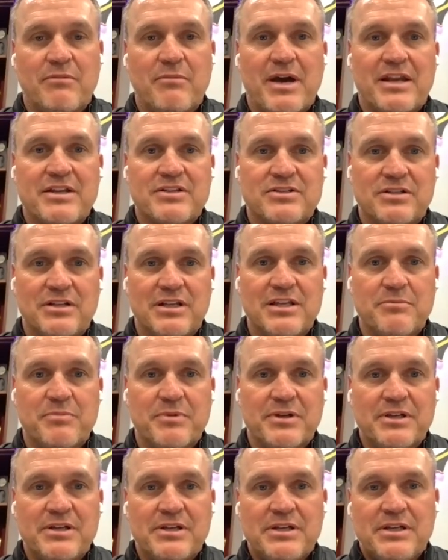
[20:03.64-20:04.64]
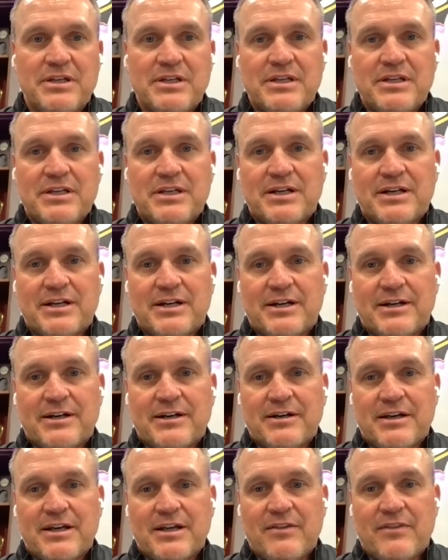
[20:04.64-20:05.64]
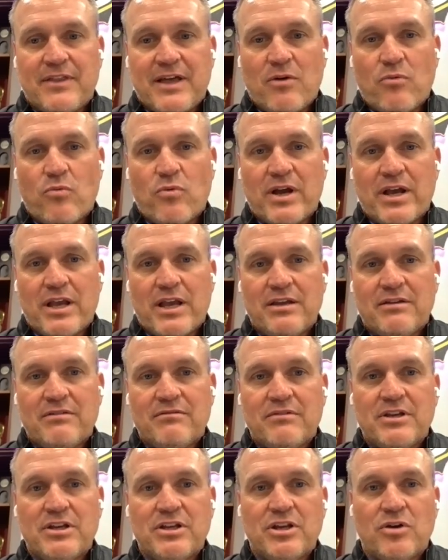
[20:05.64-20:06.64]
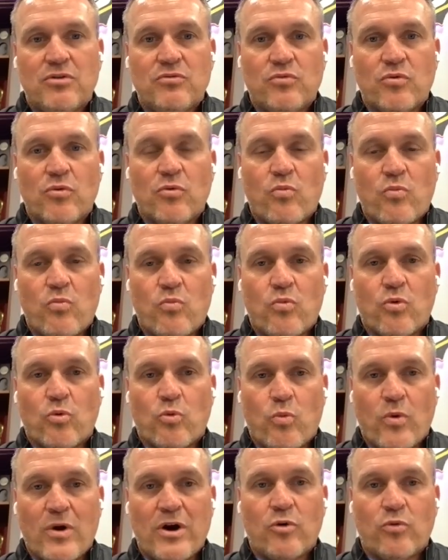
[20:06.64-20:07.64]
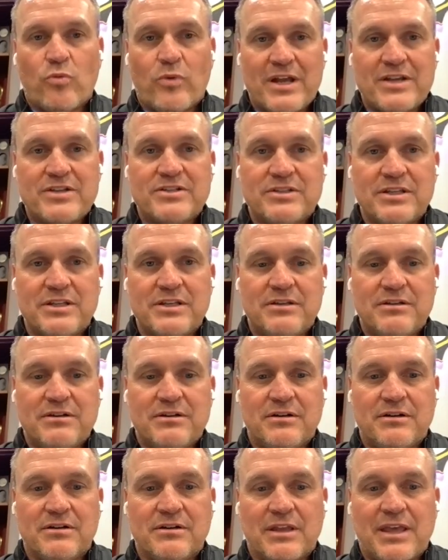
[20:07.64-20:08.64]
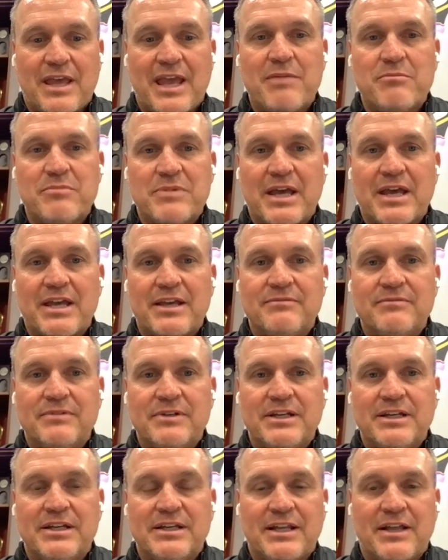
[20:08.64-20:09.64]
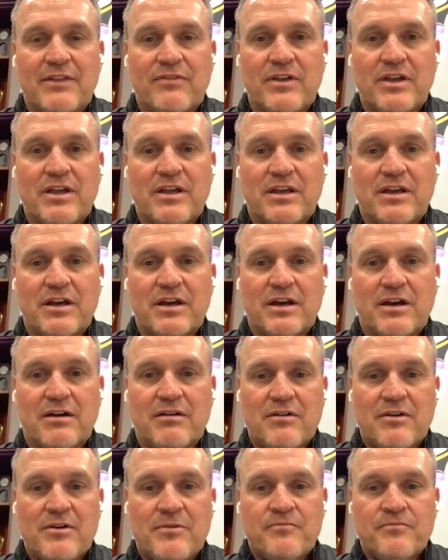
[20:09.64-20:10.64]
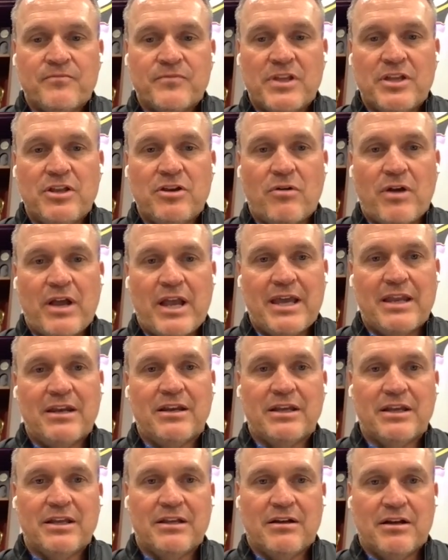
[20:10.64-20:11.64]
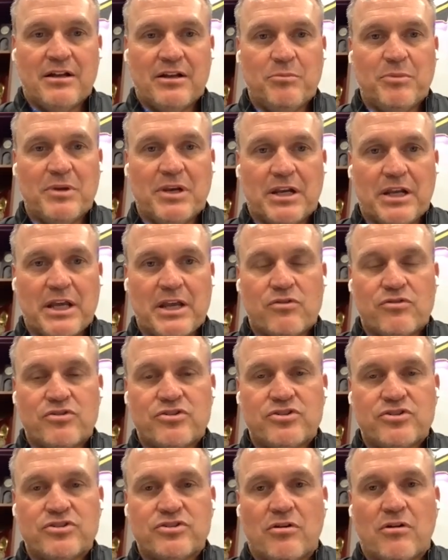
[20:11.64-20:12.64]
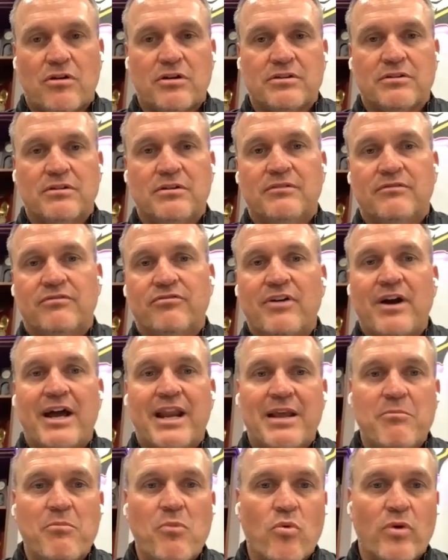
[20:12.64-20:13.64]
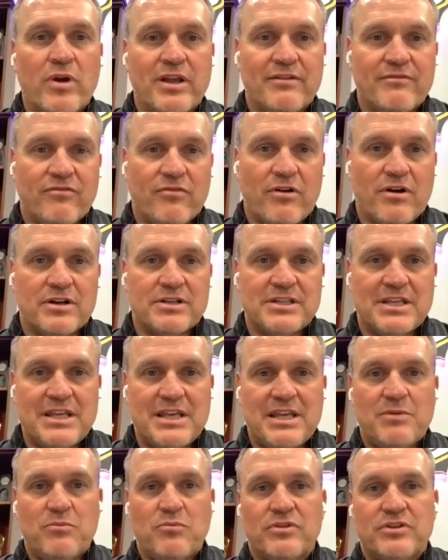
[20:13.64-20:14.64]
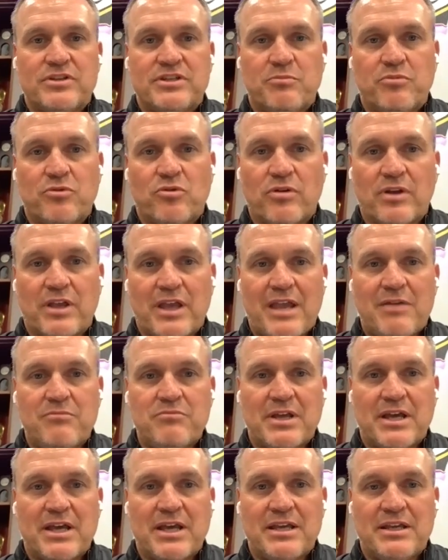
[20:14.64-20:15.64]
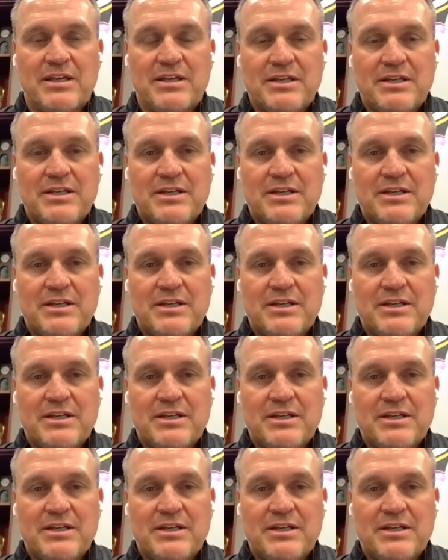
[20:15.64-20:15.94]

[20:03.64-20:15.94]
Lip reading: amount of sleep. And that way, we're well rested on game day. And I think, you know, handling a little bit later start on Friday morning for our team with a typical game day